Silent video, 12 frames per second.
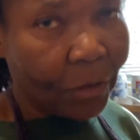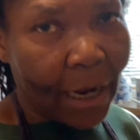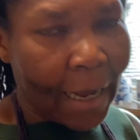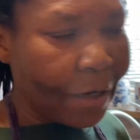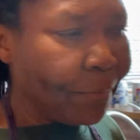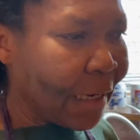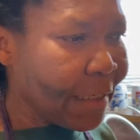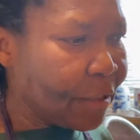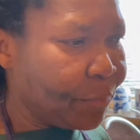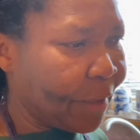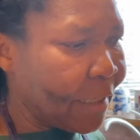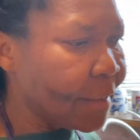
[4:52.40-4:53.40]
add my
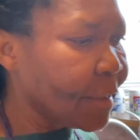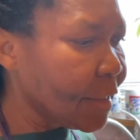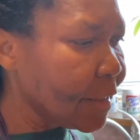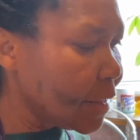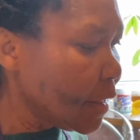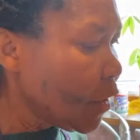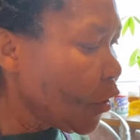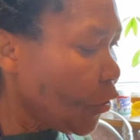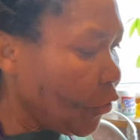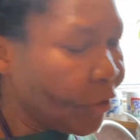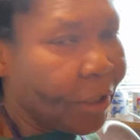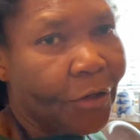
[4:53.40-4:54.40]
spices.
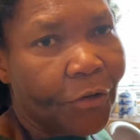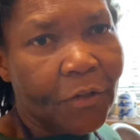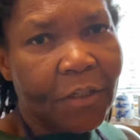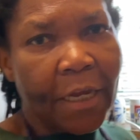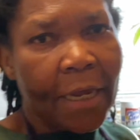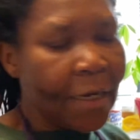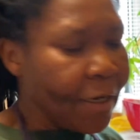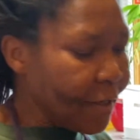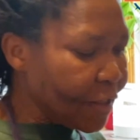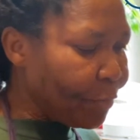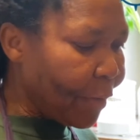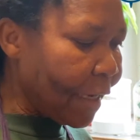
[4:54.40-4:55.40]
You can use any
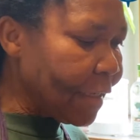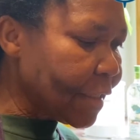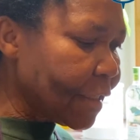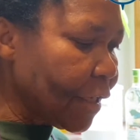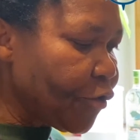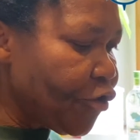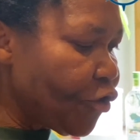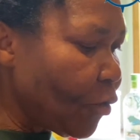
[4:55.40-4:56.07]
spice that you